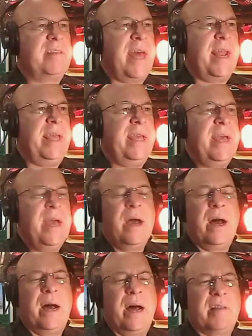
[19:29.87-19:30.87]
It's at a
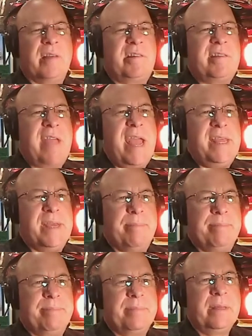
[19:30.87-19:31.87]

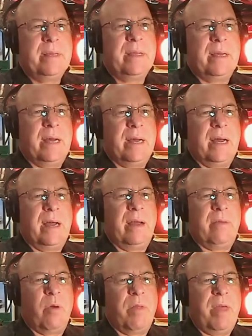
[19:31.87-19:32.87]
stadium
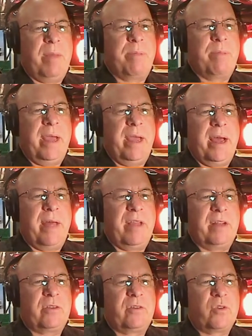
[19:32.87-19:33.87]
where they play, I
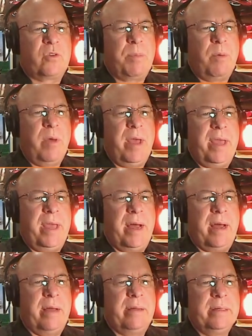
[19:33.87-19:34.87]
think,
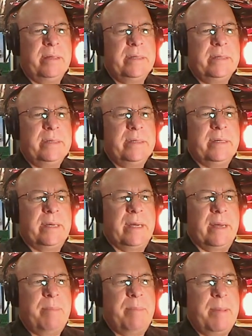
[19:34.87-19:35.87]
AAA,
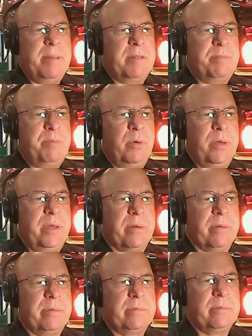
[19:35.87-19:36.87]
maybe it's Bowie
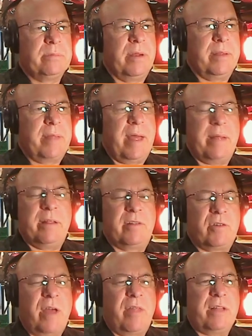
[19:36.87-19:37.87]
or like that.
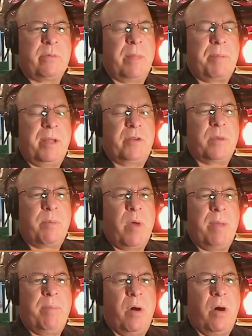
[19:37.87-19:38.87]
I think it's where they play
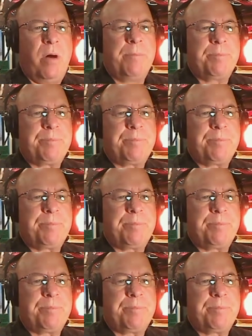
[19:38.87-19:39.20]
AAA ball.